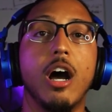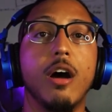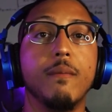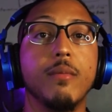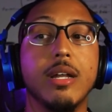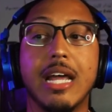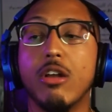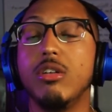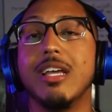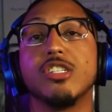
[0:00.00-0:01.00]
um,
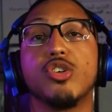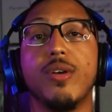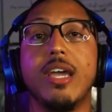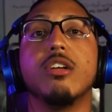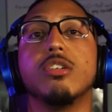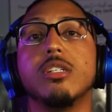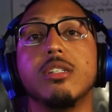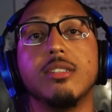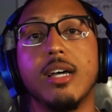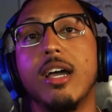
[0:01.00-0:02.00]
not only as creators
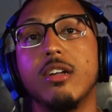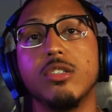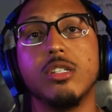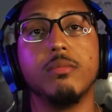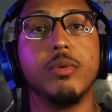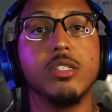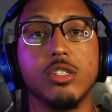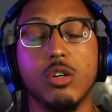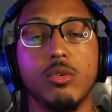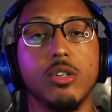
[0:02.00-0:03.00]
and designers and
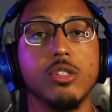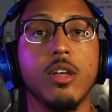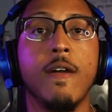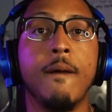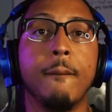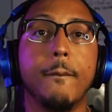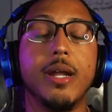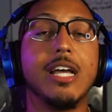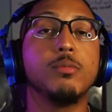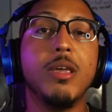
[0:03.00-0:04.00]
business owners
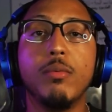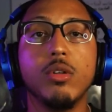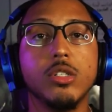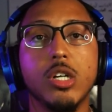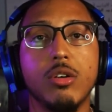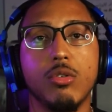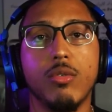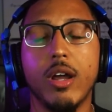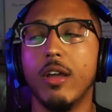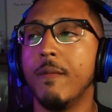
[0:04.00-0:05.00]
but as people in
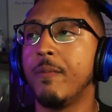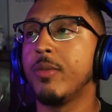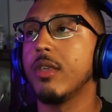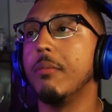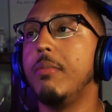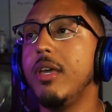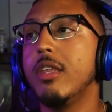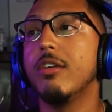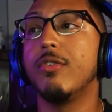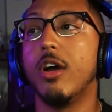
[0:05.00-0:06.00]
general right
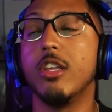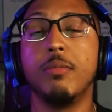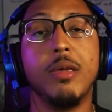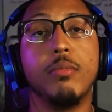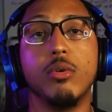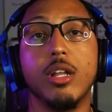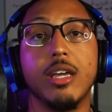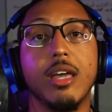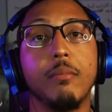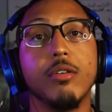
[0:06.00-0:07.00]
be there for other people
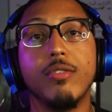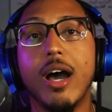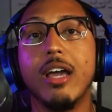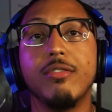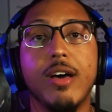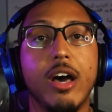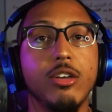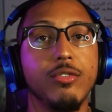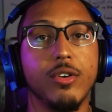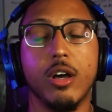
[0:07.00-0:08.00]
like provide
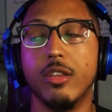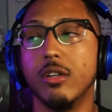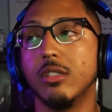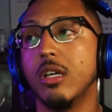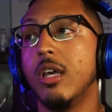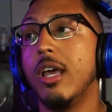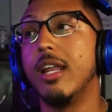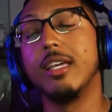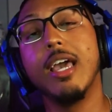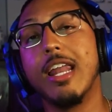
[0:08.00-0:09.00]
value for others
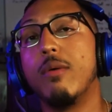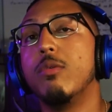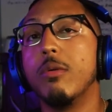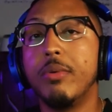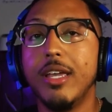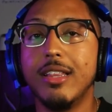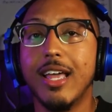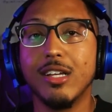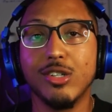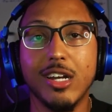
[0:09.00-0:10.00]
again i will
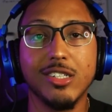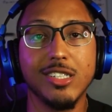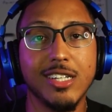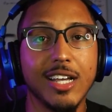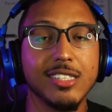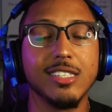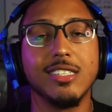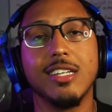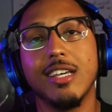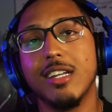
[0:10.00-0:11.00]
repeat that strategy snacks
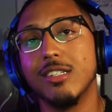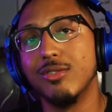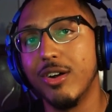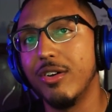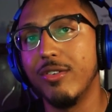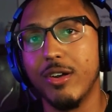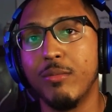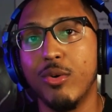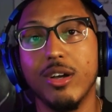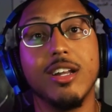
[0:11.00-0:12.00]
because it is very very
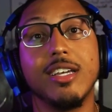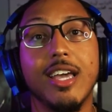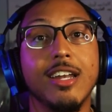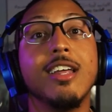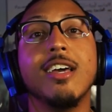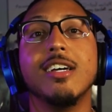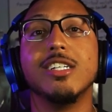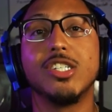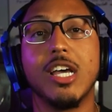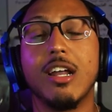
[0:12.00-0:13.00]
important again
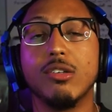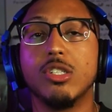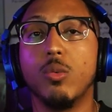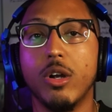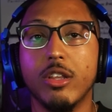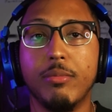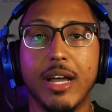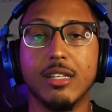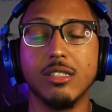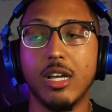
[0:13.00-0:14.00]
shout out to where are the
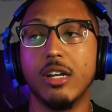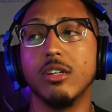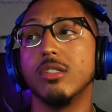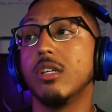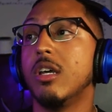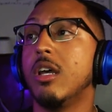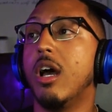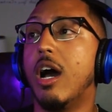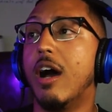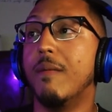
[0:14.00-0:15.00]
black designers
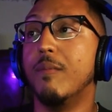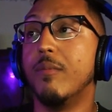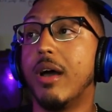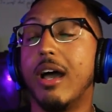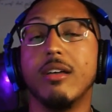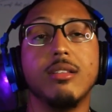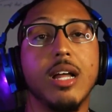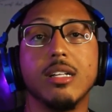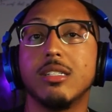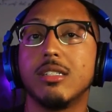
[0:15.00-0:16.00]
um, I,
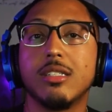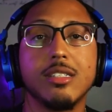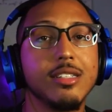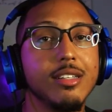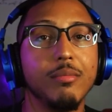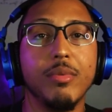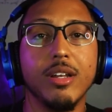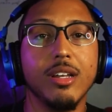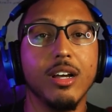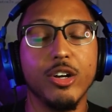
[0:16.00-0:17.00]
that's
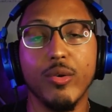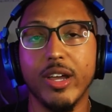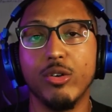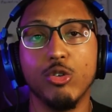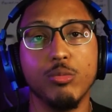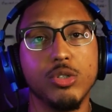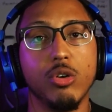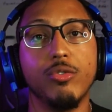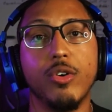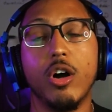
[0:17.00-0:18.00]
been a great group
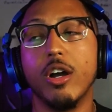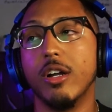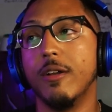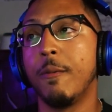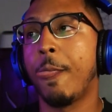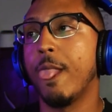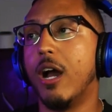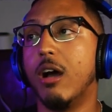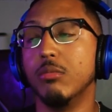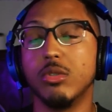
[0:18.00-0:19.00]
so far and
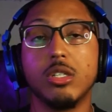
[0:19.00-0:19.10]
um,